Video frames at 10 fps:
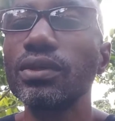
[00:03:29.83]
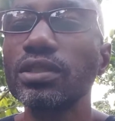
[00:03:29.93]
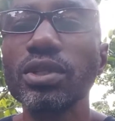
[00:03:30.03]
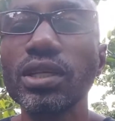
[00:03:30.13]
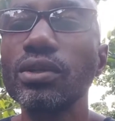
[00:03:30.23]

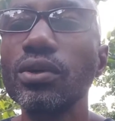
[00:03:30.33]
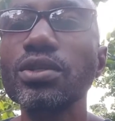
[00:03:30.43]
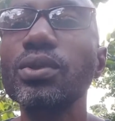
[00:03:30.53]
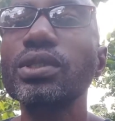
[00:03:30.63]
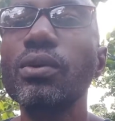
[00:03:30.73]
As I said, no
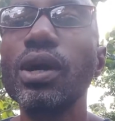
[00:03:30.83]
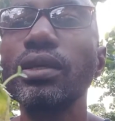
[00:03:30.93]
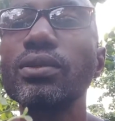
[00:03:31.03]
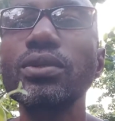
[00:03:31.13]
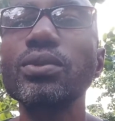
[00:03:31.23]
source of
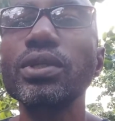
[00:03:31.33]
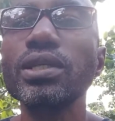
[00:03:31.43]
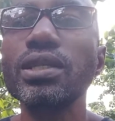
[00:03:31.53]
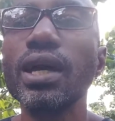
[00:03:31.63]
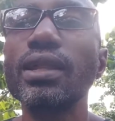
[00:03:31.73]
water, no source
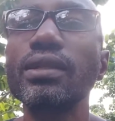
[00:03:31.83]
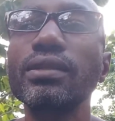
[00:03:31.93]
of soil.